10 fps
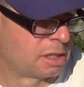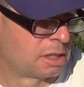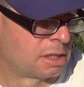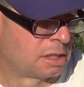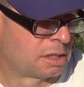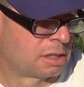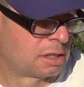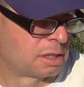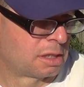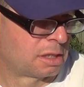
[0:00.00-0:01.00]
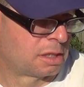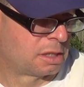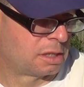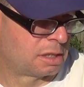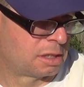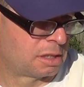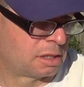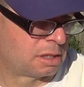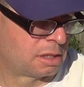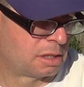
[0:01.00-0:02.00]

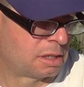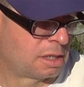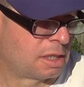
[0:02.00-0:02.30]
Nobody speaks.